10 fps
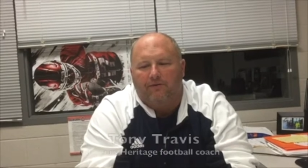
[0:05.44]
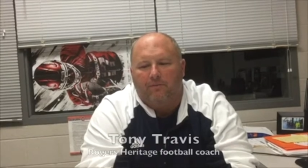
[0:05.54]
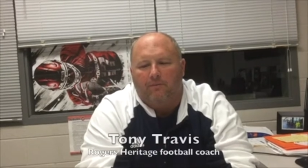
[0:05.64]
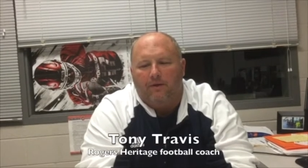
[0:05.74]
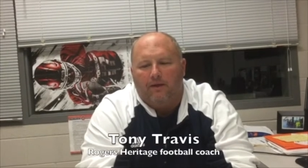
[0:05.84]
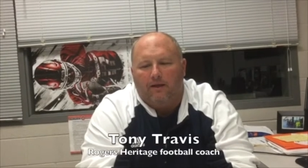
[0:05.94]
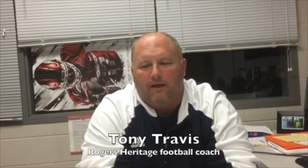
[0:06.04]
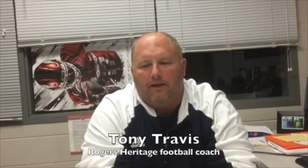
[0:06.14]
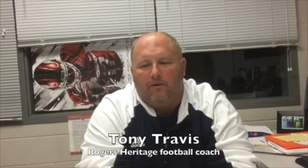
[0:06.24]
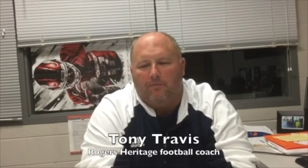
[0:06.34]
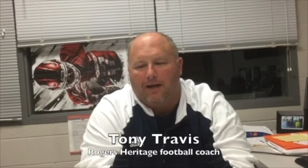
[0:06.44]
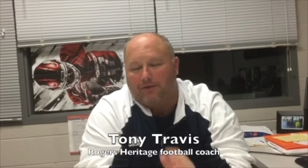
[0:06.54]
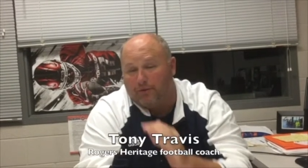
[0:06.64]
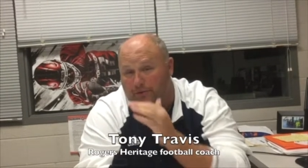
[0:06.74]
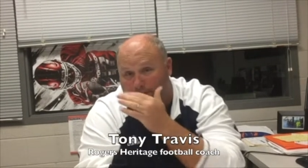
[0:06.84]
from you know my
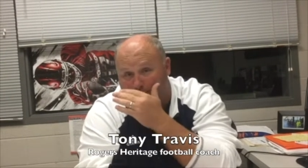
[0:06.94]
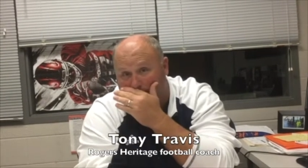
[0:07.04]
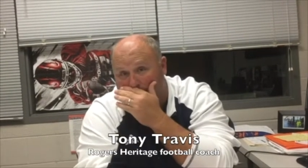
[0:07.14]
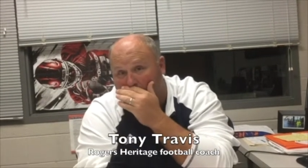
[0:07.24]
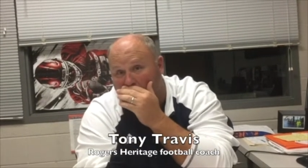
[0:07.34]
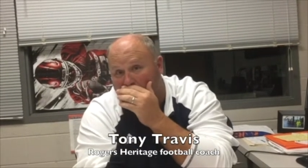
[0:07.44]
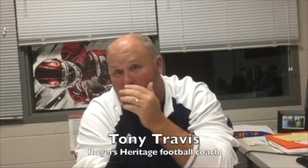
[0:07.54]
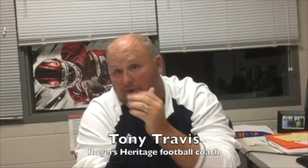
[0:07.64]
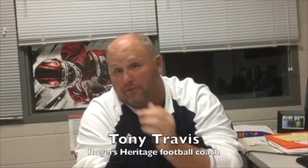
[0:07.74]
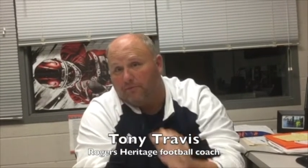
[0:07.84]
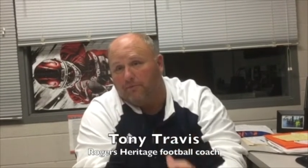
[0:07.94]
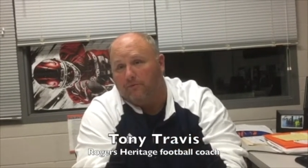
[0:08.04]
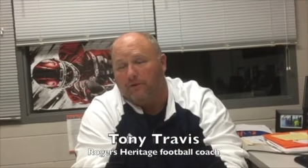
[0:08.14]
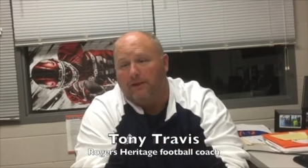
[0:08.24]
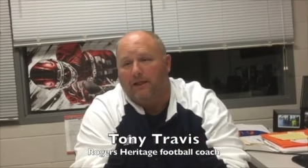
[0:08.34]
two years with with
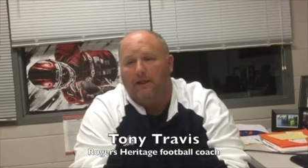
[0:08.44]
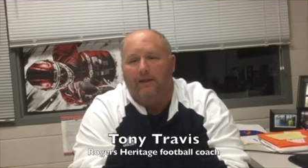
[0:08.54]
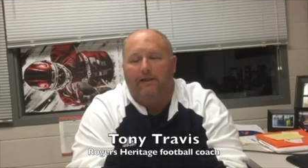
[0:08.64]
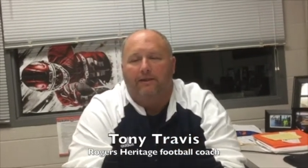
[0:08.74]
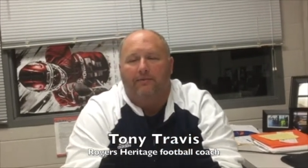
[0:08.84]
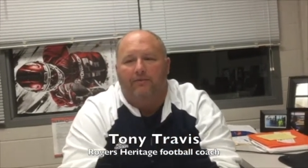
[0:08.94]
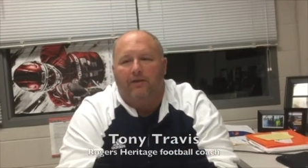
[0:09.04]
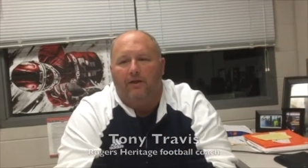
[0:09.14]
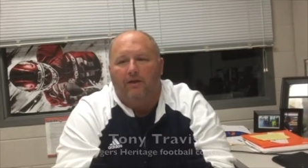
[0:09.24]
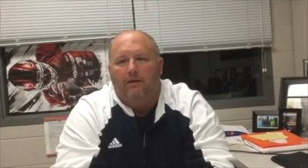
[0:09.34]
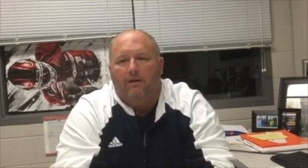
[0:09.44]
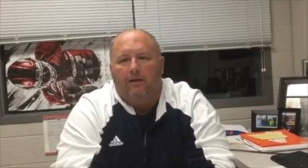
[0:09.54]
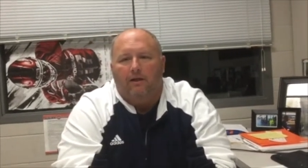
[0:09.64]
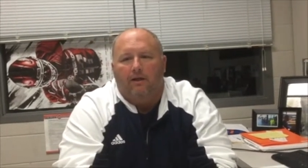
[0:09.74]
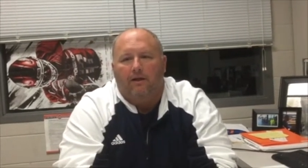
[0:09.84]
Dylan is uh,
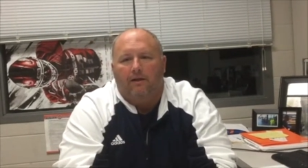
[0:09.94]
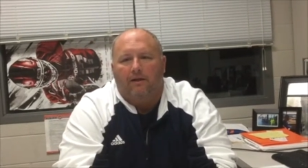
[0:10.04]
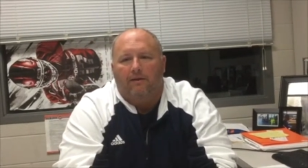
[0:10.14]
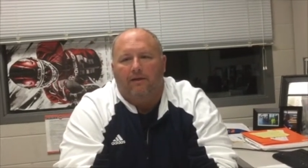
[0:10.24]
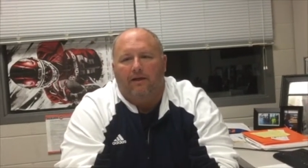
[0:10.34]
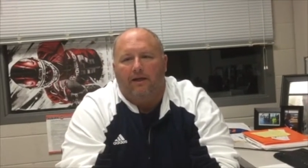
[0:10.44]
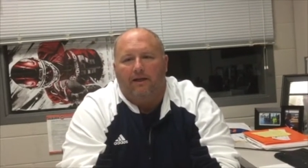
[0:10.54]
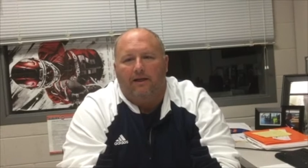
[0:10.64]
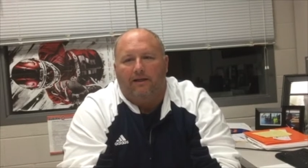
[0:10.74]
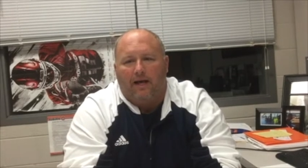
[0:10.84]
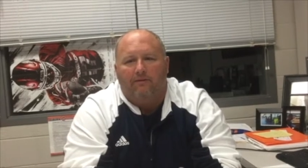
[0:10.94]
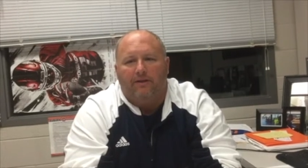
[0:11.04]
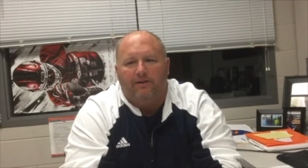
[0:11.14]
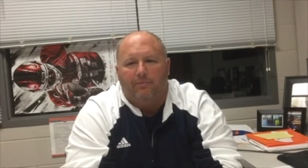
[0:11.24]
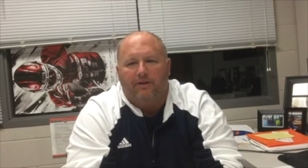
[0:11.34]
the, uh, uh, kind of
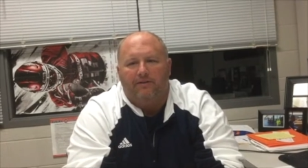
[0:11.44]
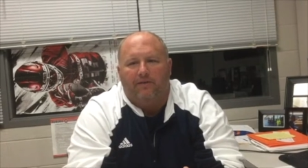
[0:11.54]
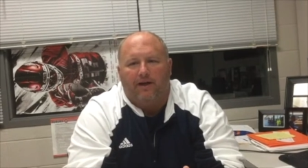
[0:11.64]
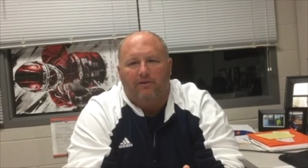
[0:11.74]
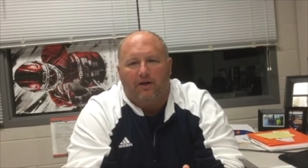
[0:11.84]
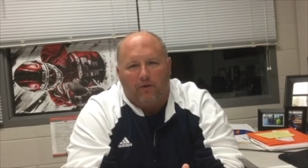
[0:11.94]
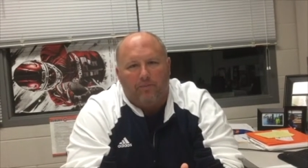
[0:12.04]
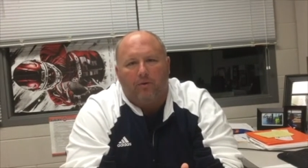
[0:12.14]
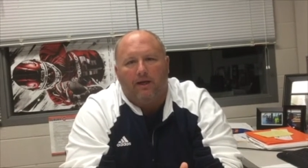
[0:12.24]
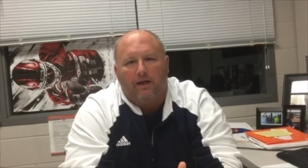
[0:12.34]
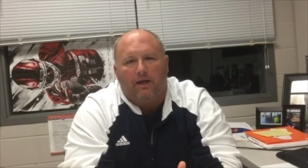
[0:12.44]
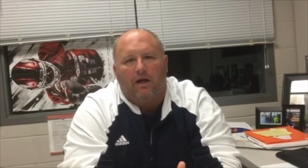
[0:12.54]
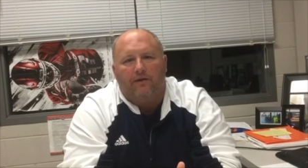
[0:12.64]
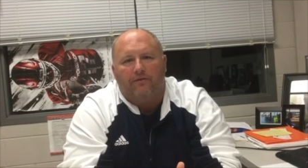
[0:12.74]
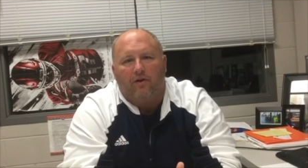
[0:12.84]
an experience factor. I know he played a
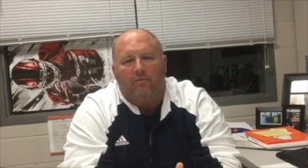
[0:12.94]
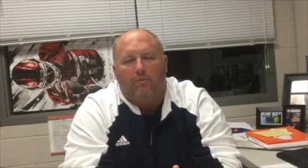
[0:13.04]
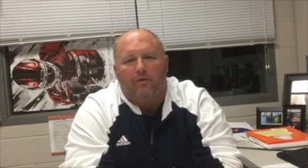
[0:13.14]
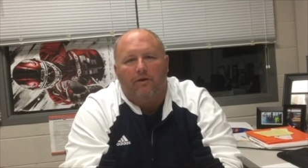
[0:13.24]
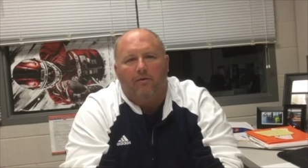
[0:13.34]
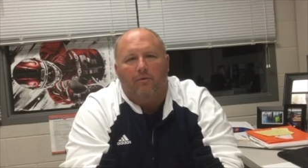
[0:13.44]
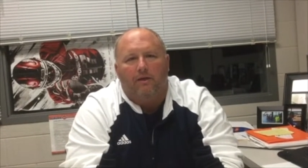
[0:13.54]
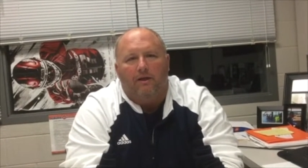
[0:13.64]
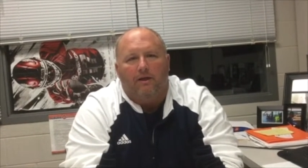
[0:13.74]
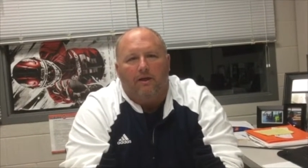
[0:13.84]
lot his sophomore year, but